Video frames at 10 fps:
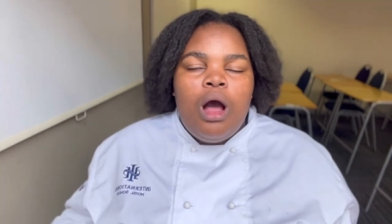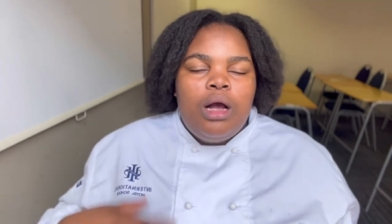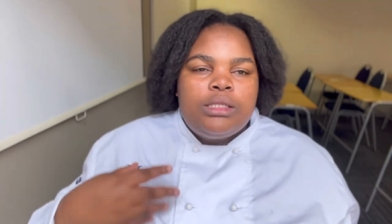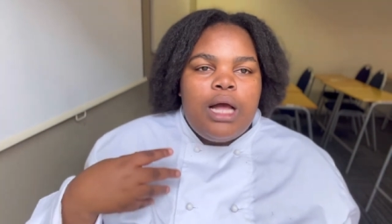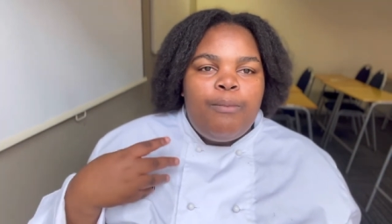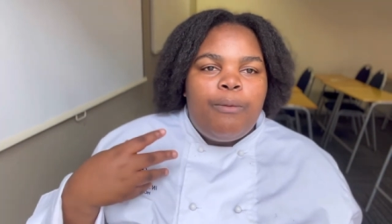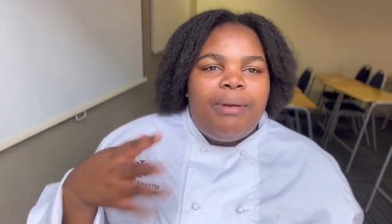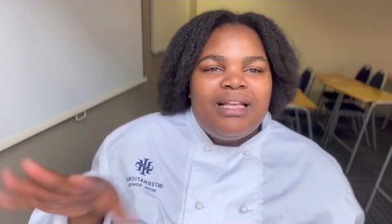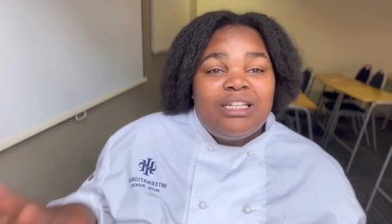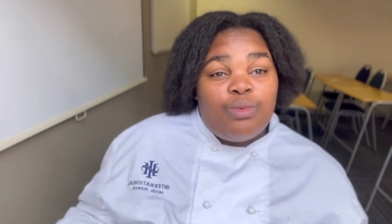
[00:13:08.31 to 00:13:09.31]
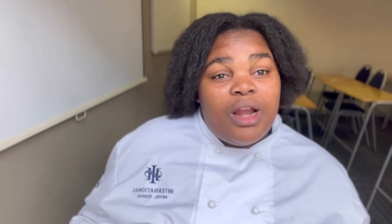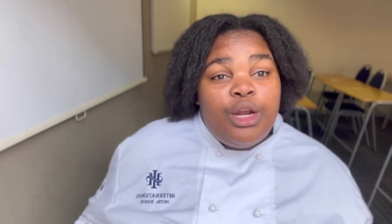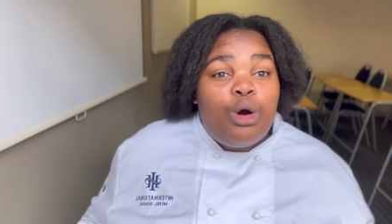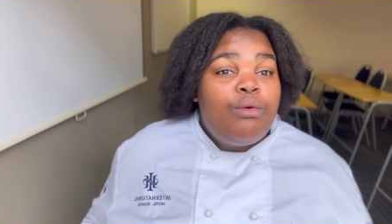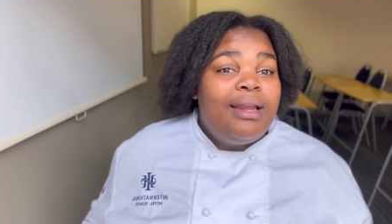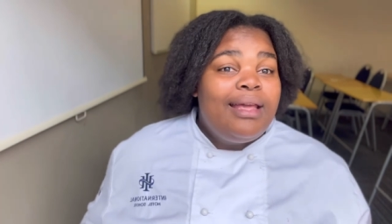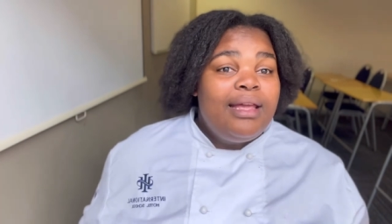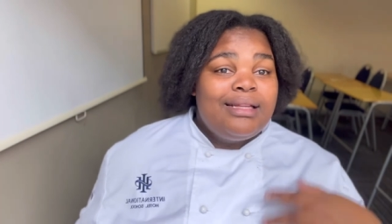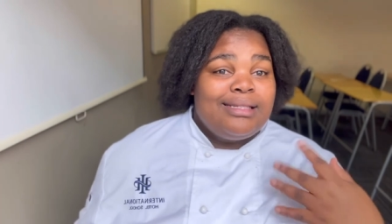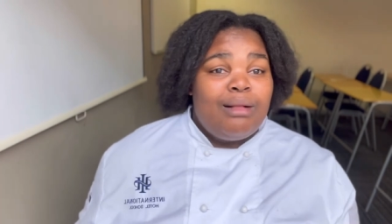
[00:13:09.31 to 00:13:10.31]
Some were placed at one and
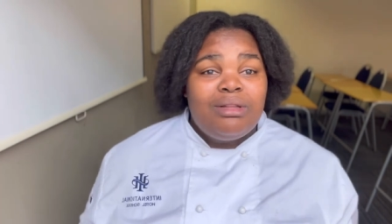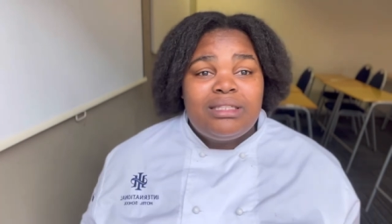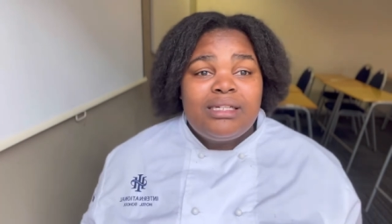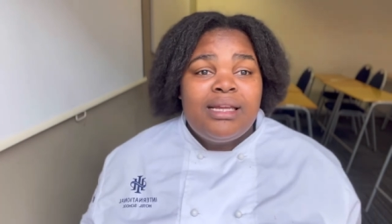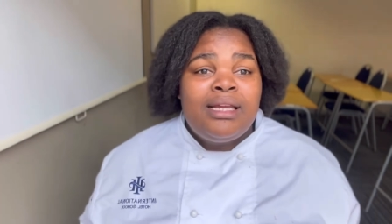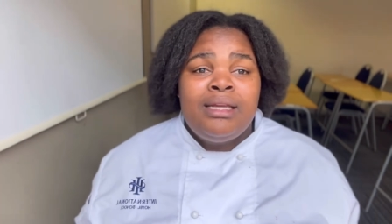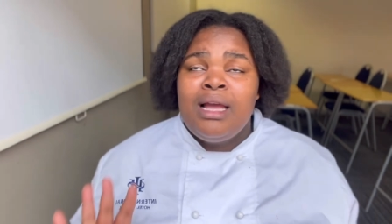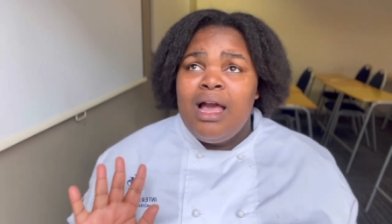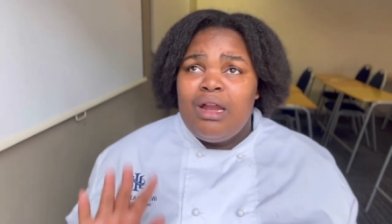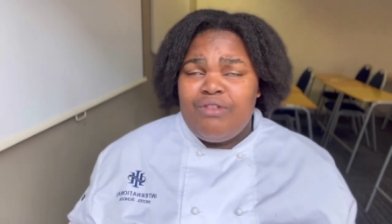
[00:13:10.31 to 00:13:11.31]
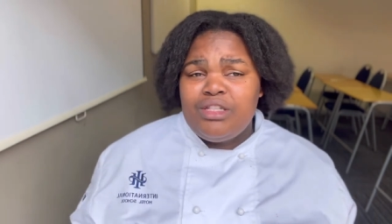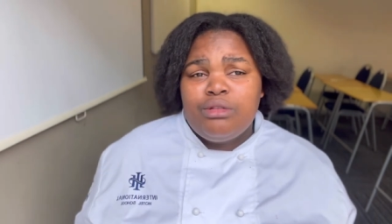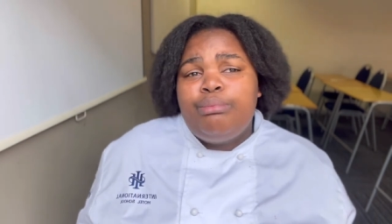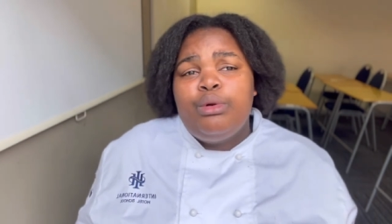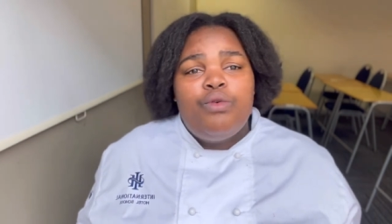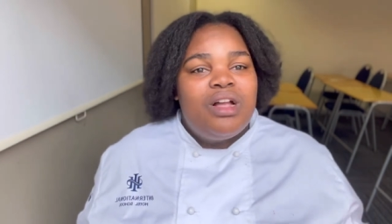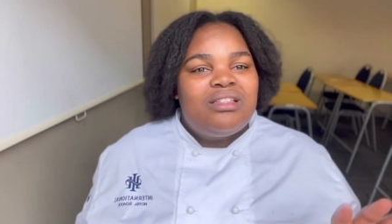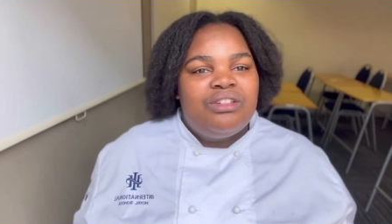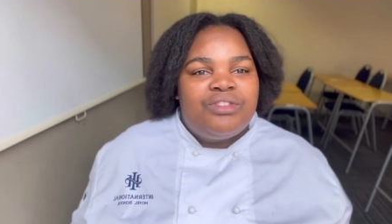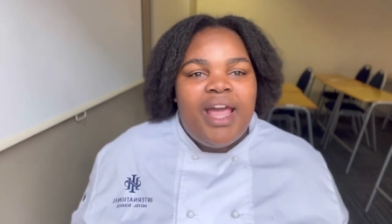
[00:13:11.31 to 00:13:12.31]
only, double tree, Radisson Blu, Red
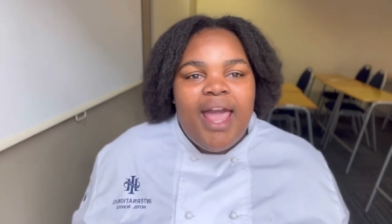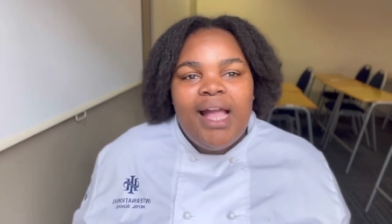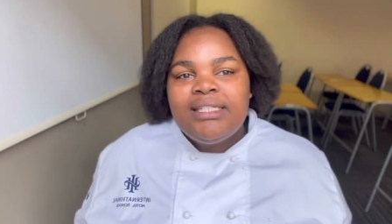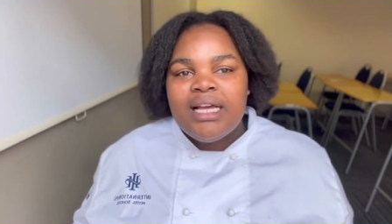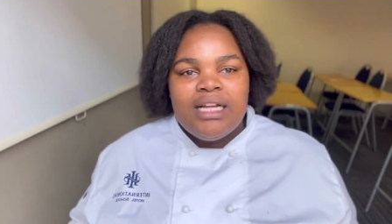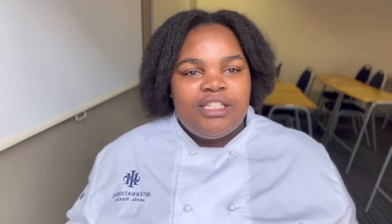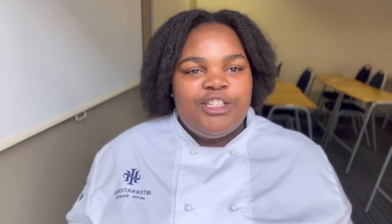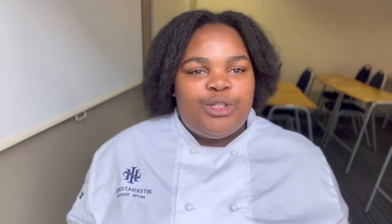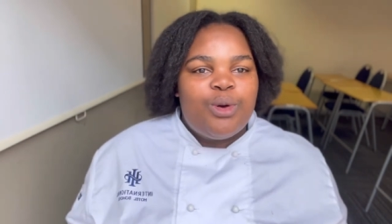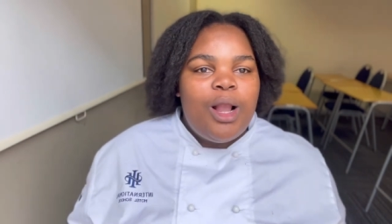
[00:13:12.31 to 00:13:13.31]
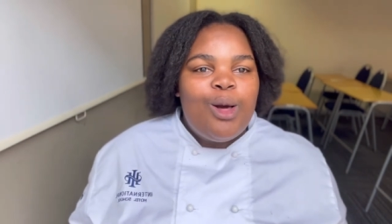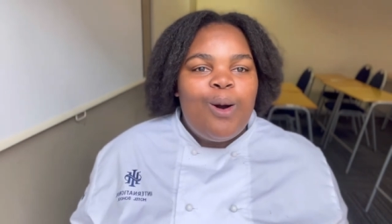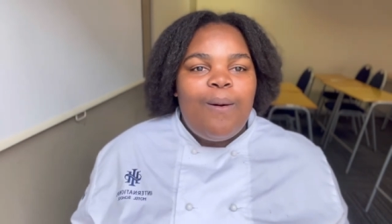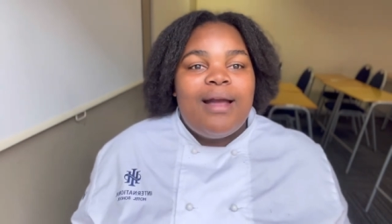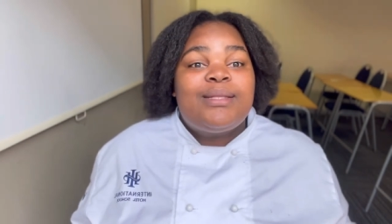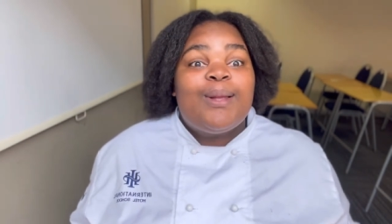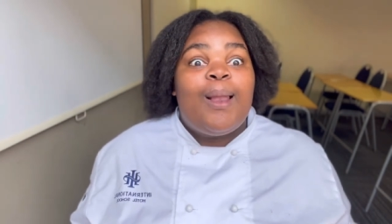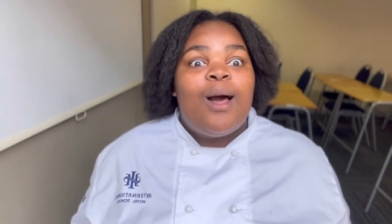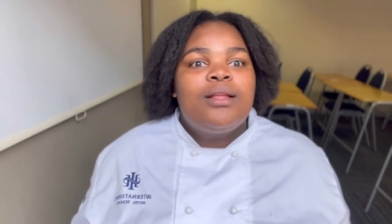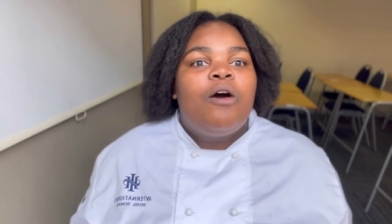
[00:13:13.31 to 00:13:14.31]
and red, Tintswalo. It's a
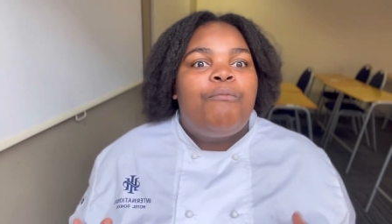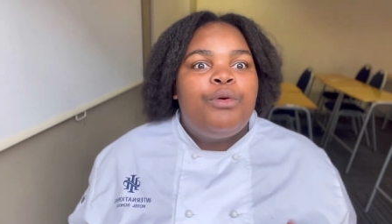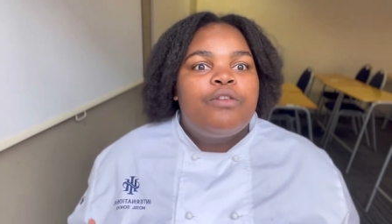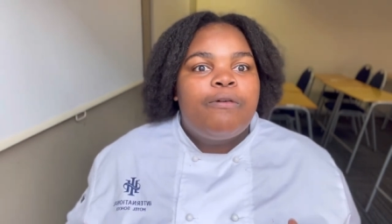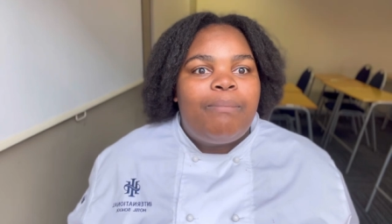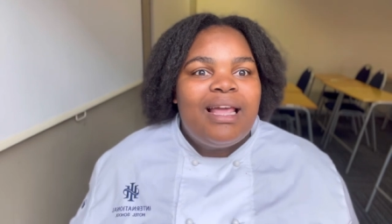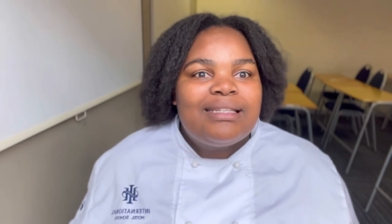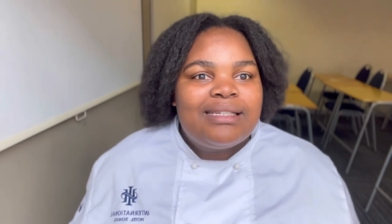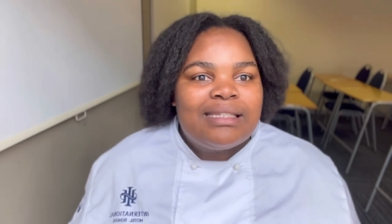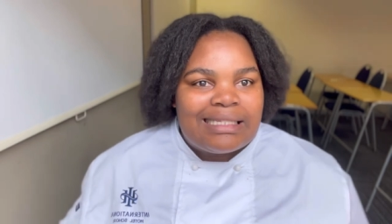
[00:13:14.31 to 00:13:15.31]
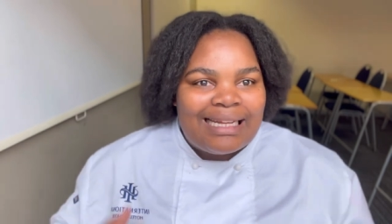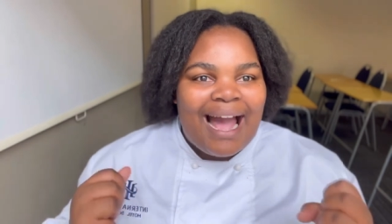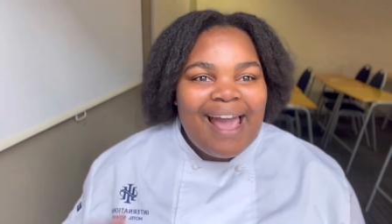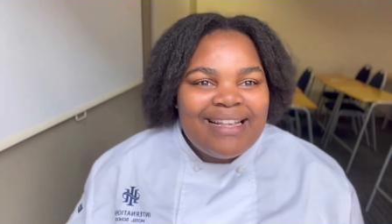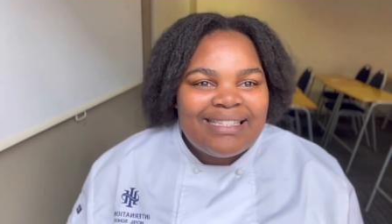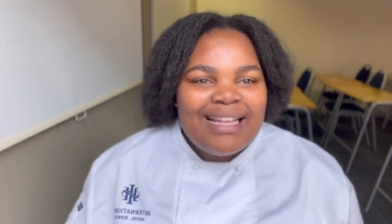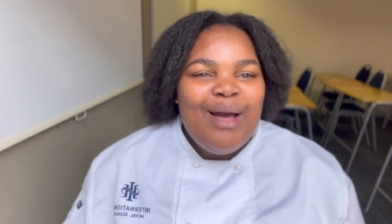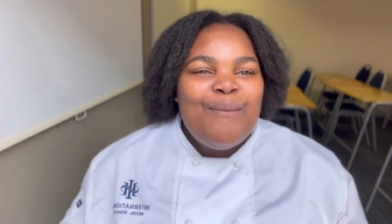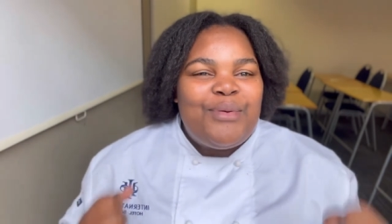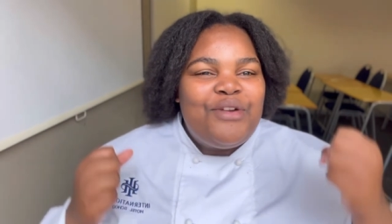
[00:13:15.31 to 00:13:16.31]
lot of beautiful places. Guys,
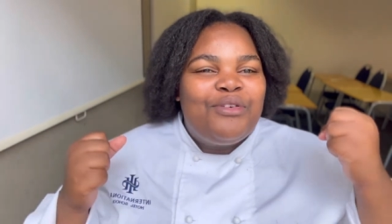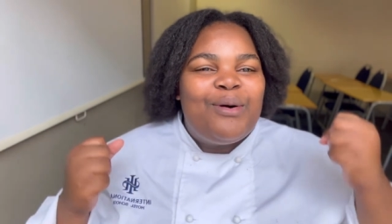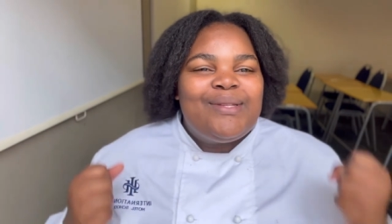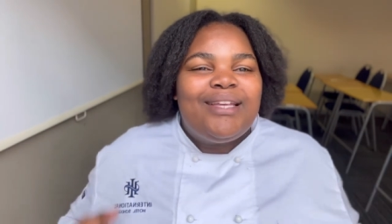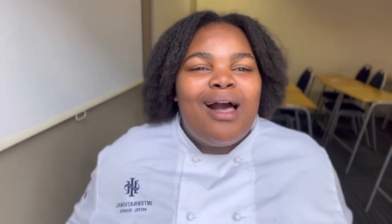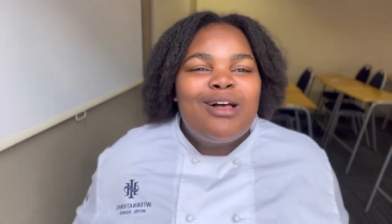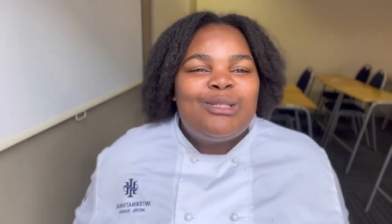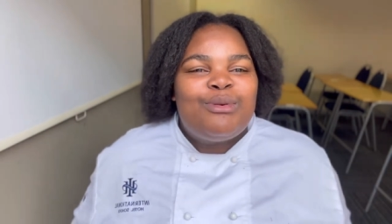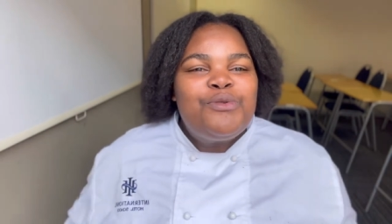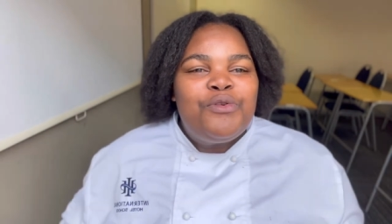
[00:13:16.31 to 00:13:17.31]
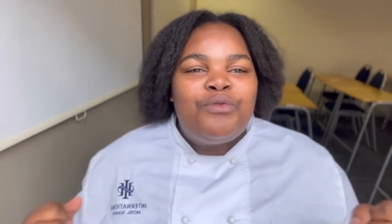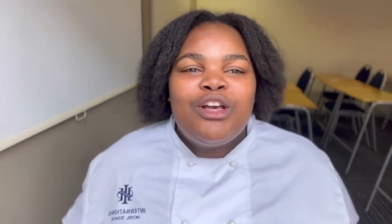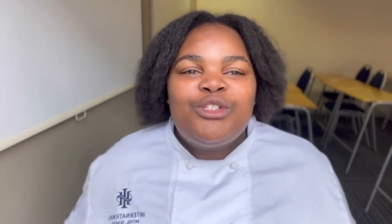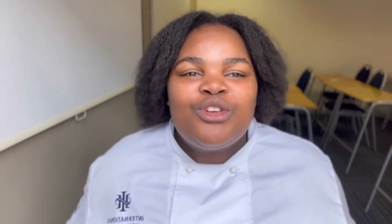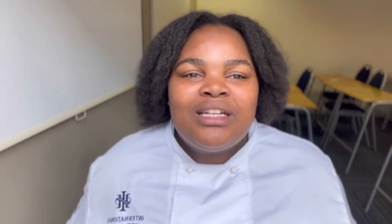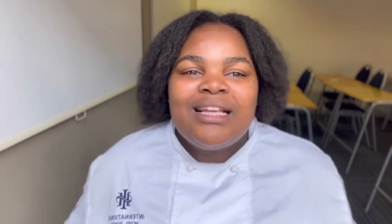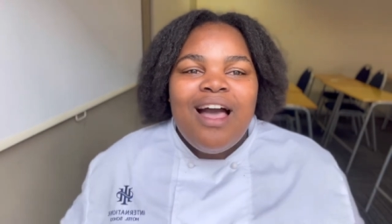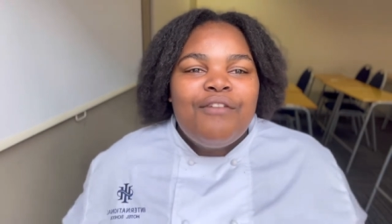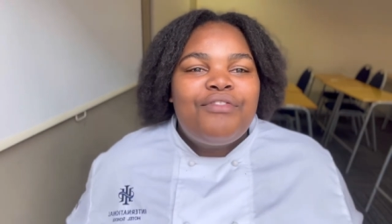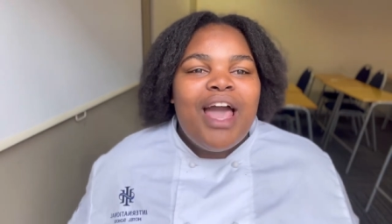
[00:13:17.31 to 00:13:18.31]
beautiful hotels, beautiful restaurants,
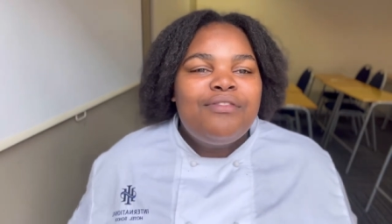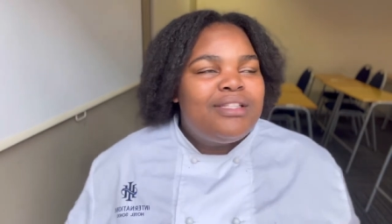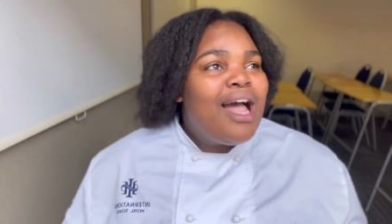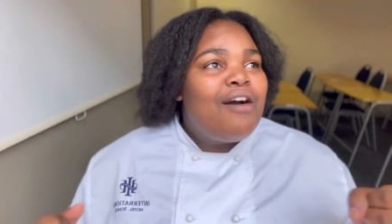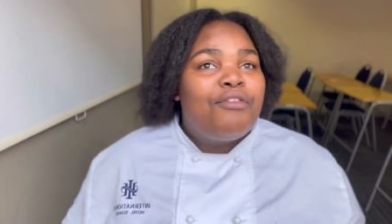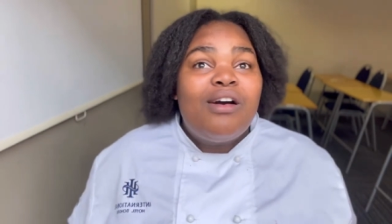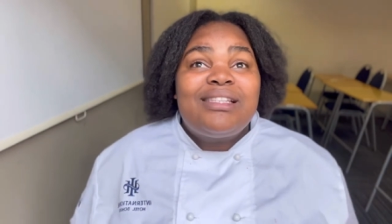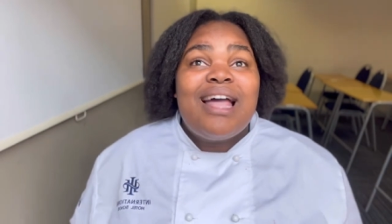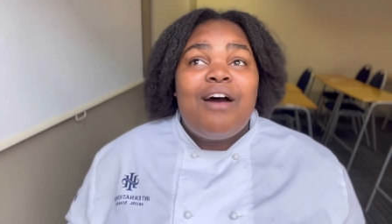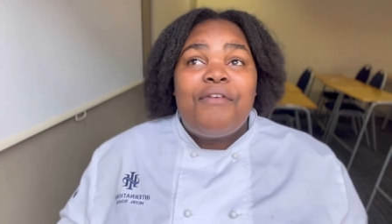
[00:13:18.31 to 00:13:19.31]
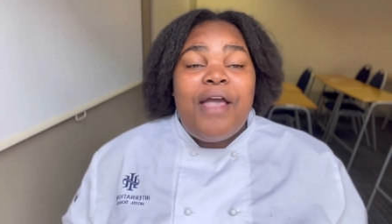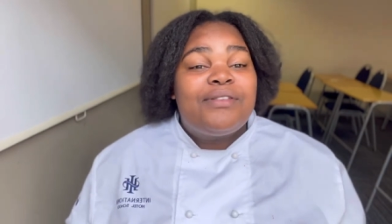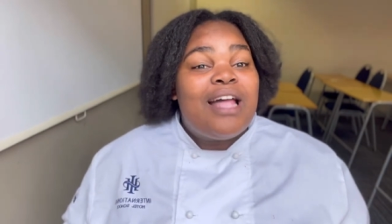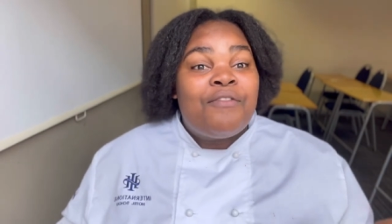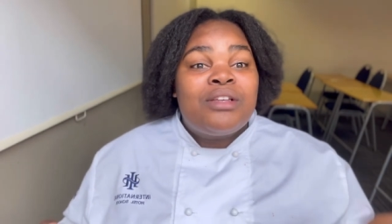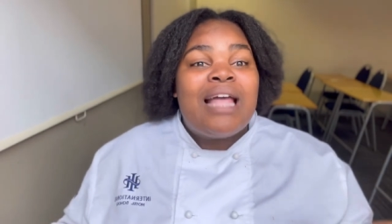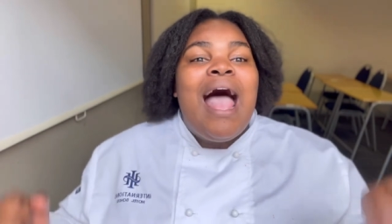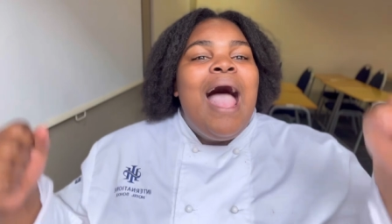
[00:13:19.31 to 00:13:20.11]
five star, four star, five star, four star.